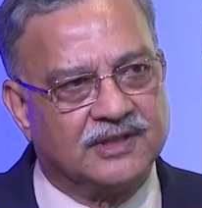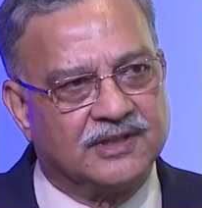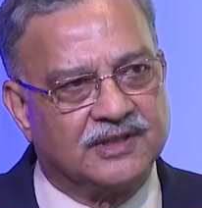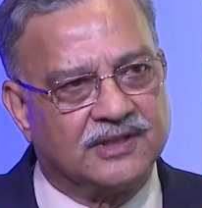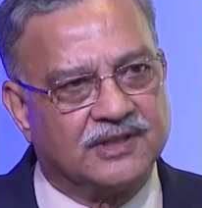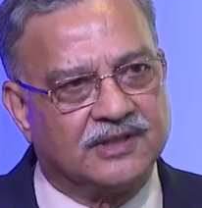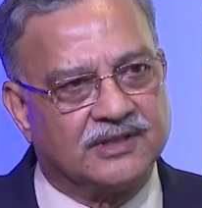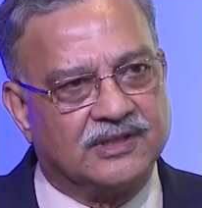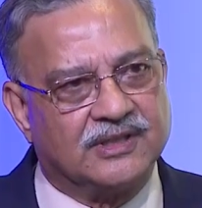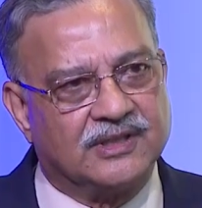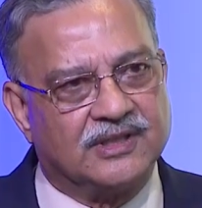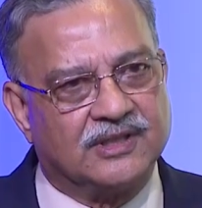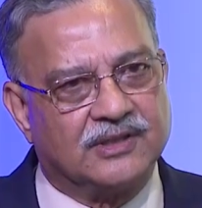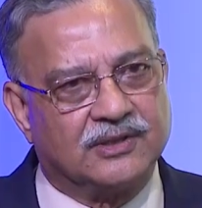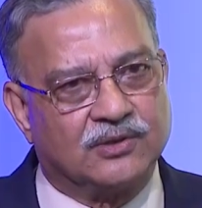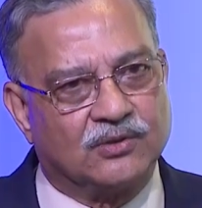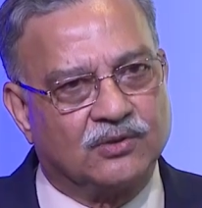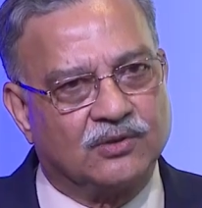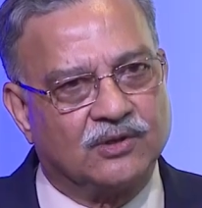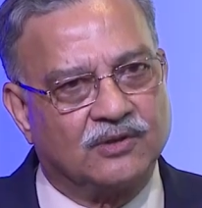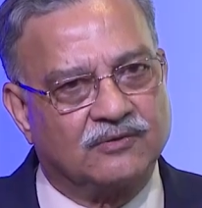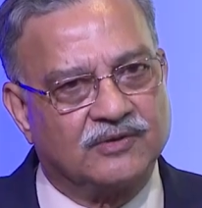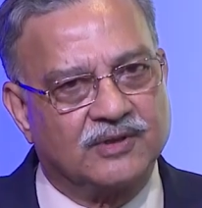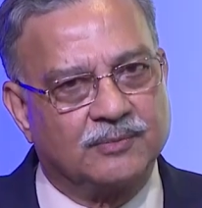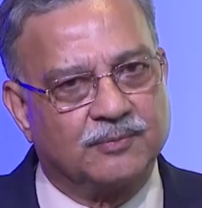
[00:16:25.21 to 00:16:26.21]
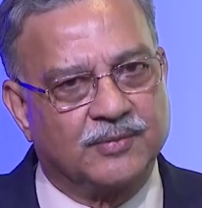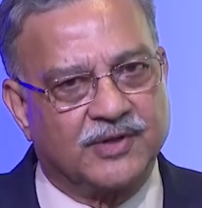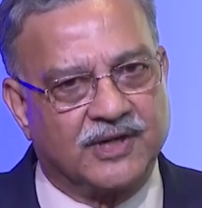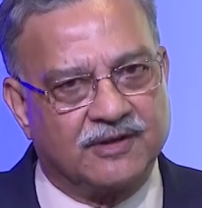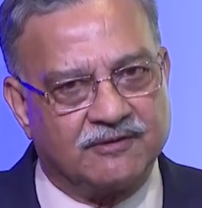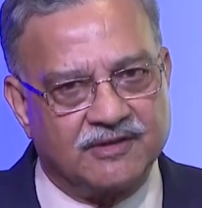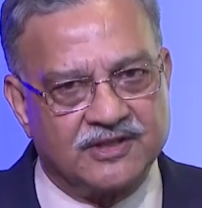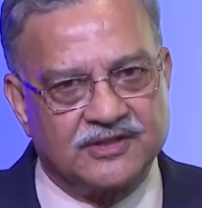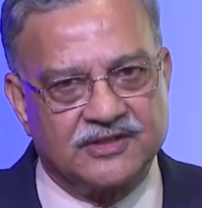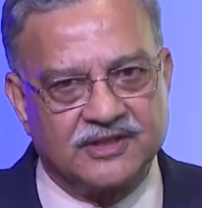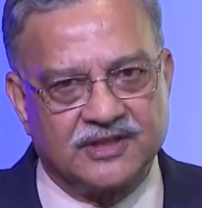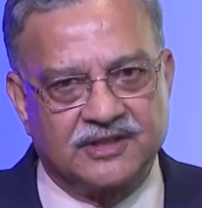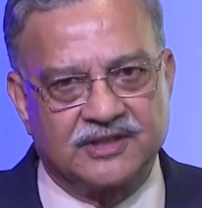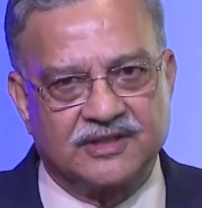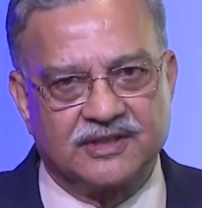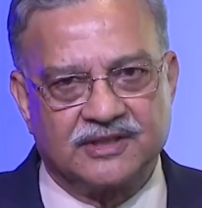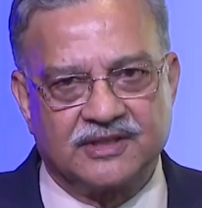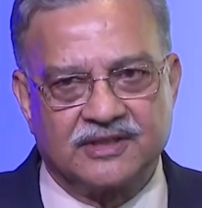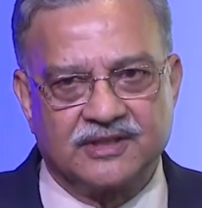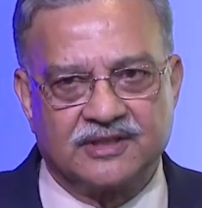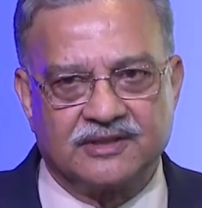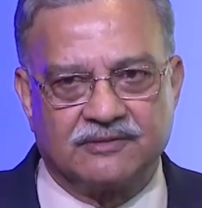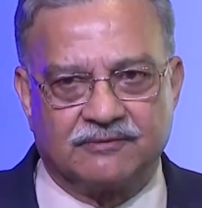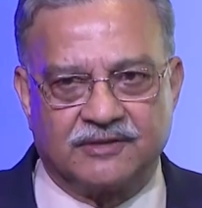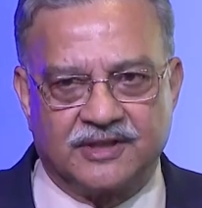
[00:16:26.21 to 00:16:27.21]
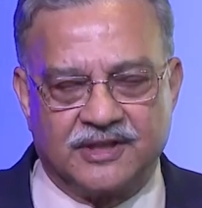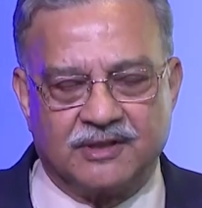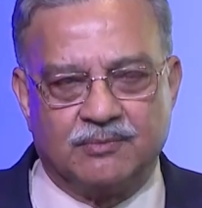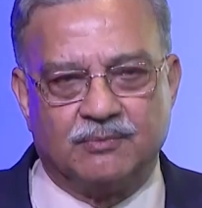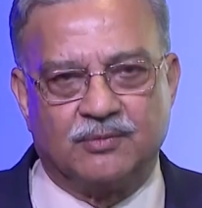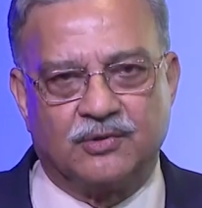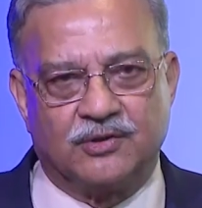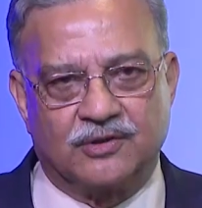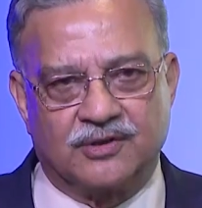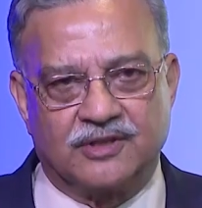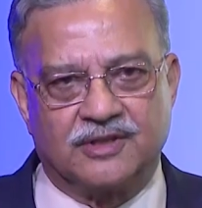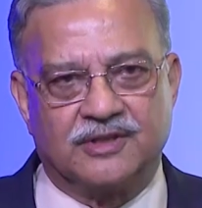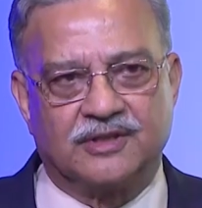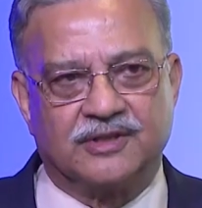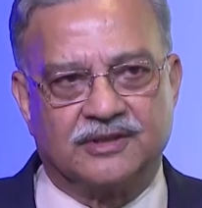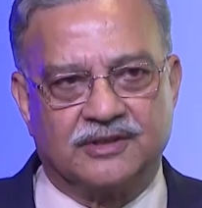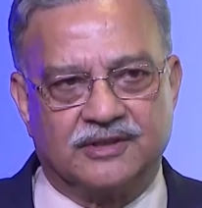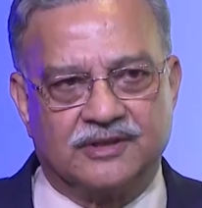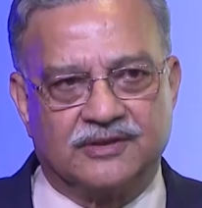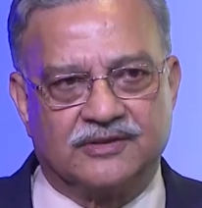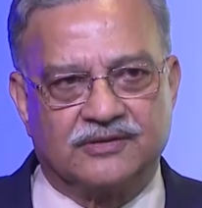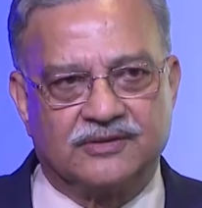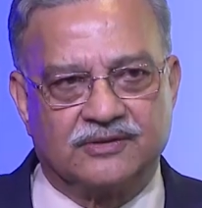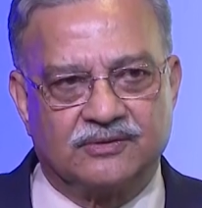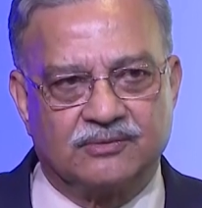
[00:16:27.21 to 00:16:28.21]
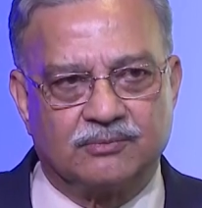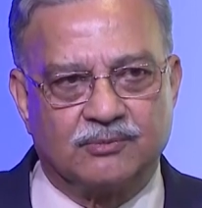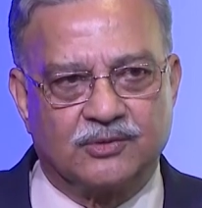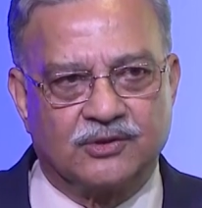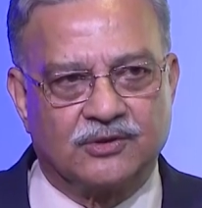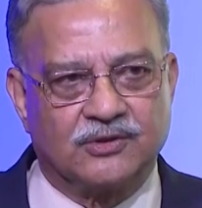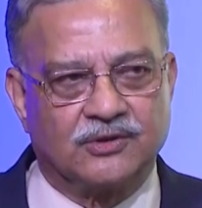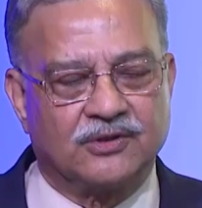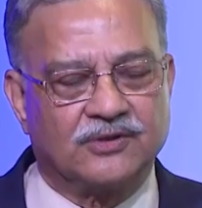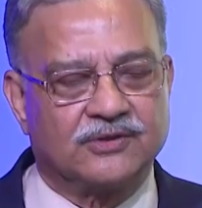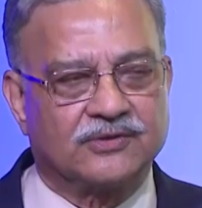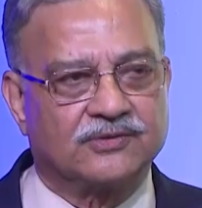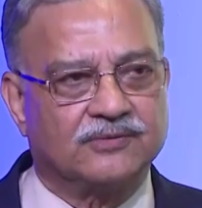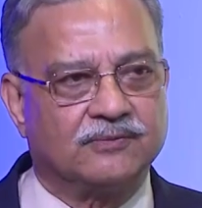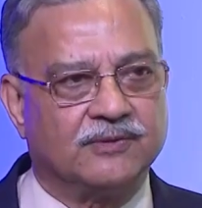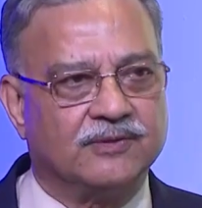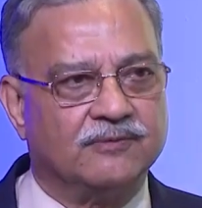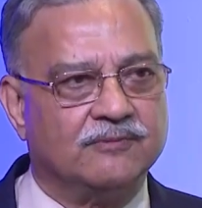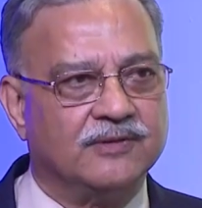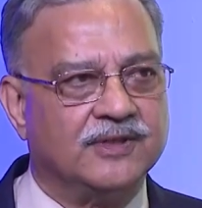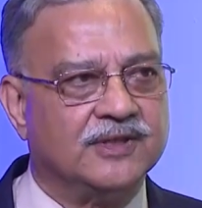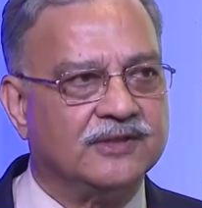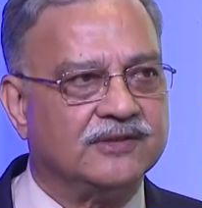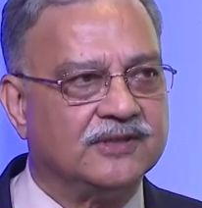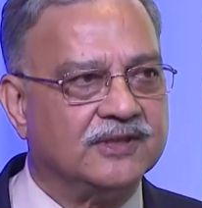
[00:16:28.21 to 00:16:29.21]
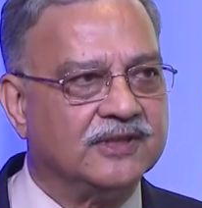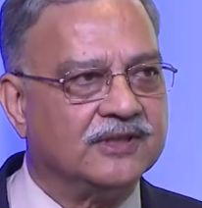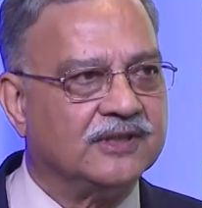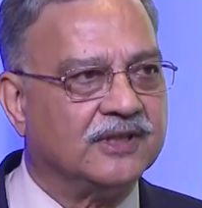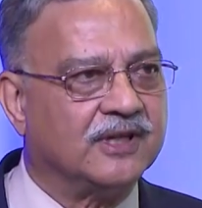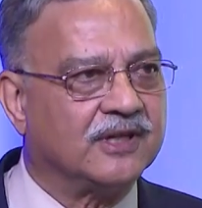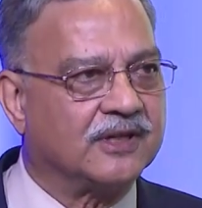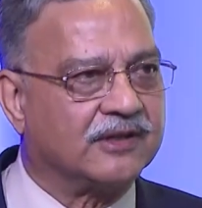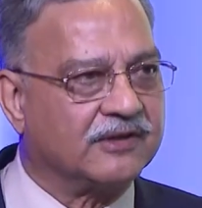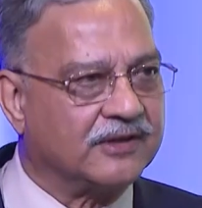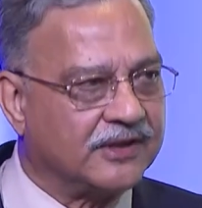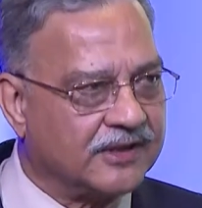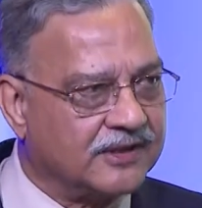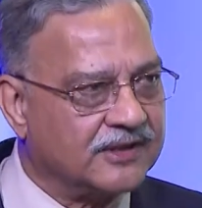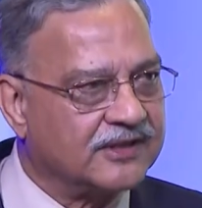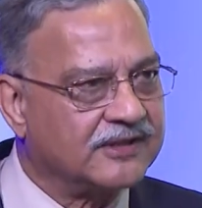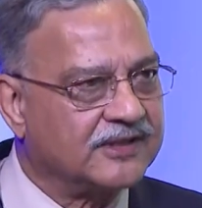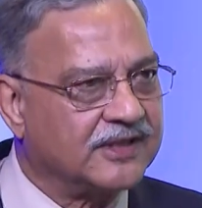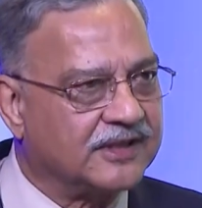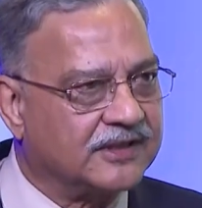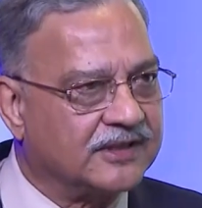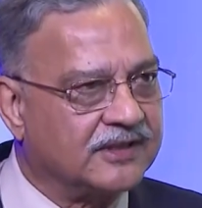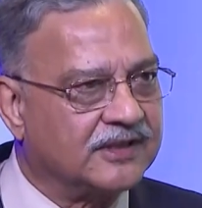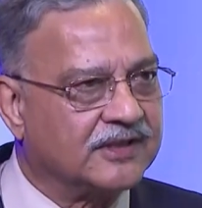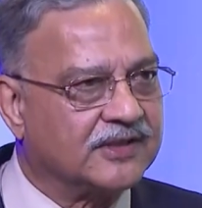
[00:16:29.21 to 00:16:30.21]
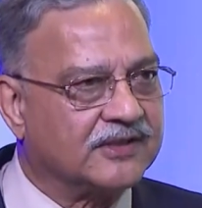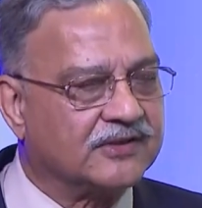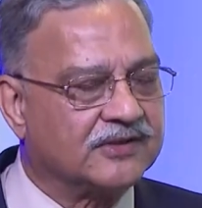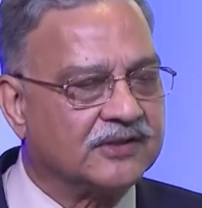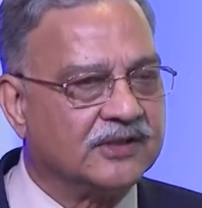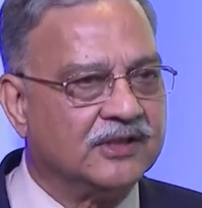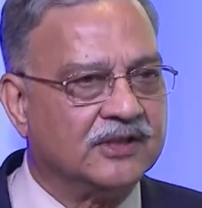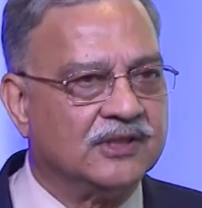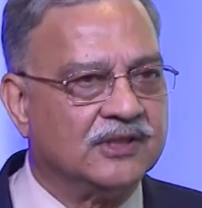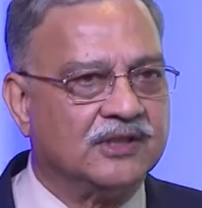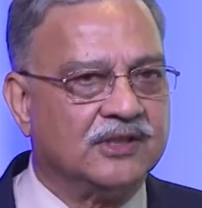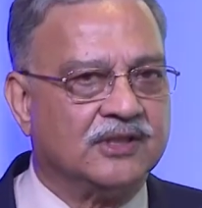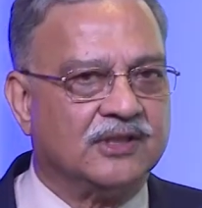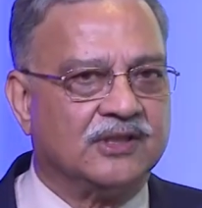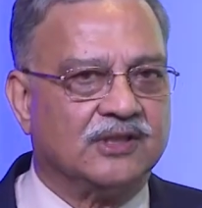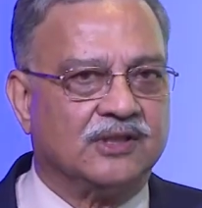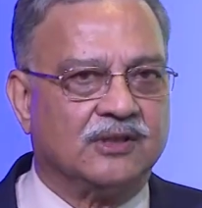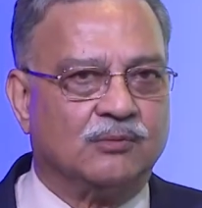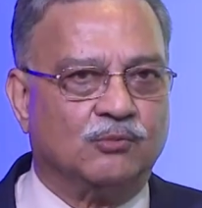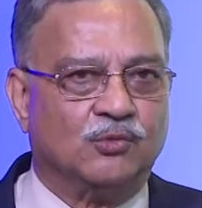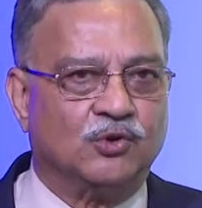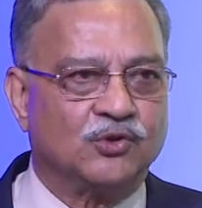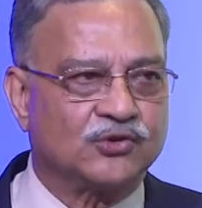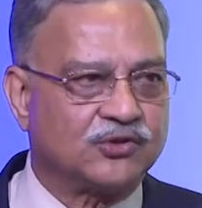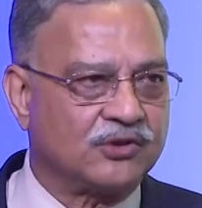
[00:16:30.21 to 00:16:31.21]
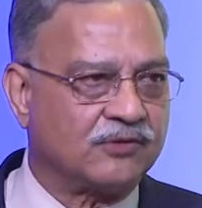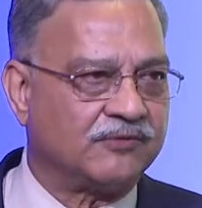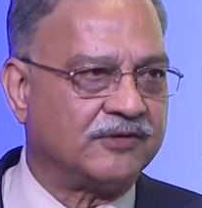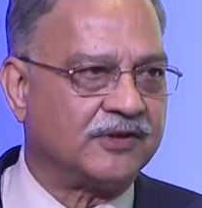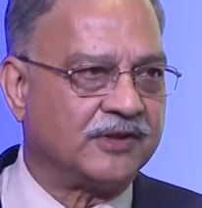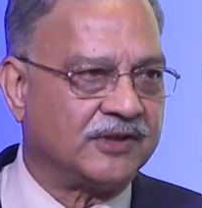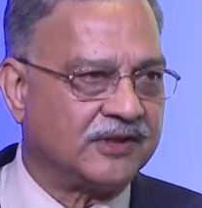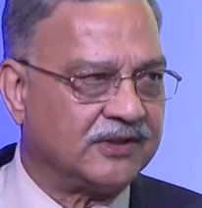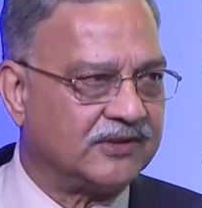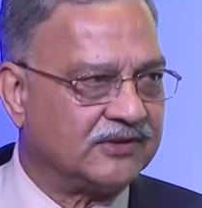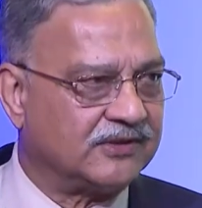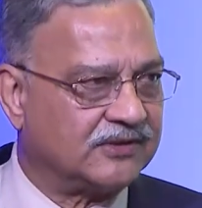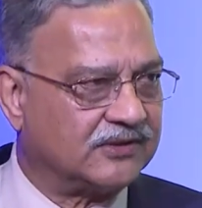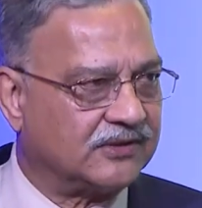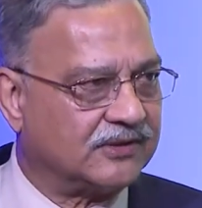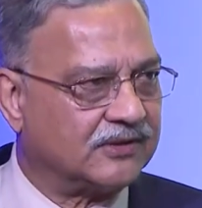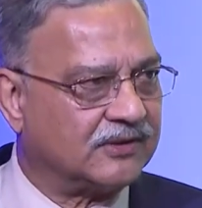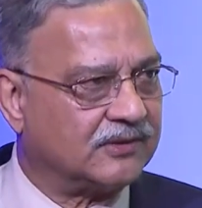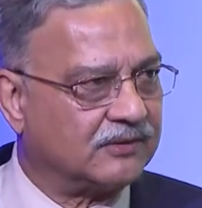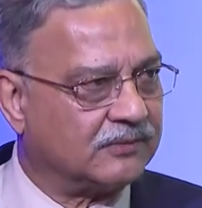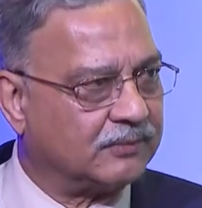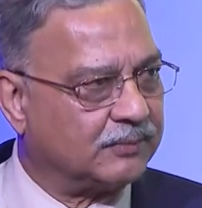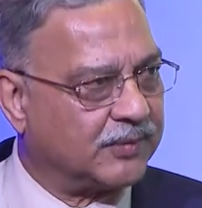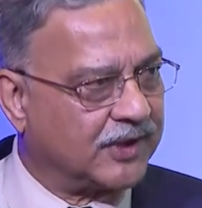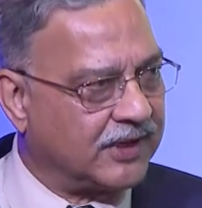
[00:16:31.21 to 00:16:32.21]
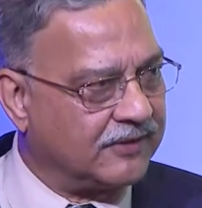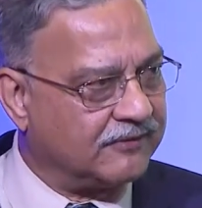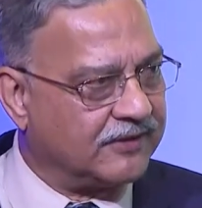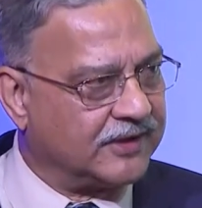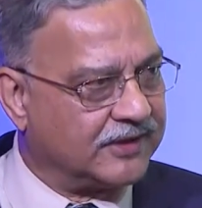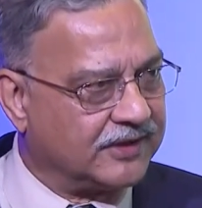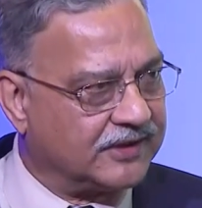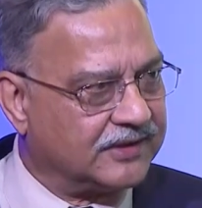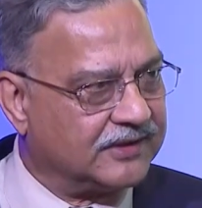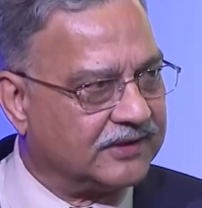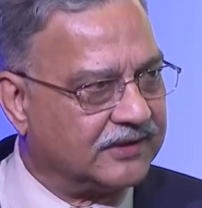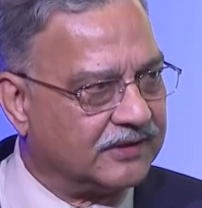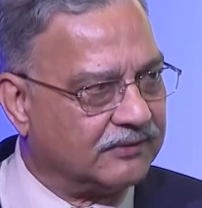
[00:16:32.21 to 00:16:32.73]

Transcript: The role of the private sector is very important in this, because when we see our critical sectors, most of it is private.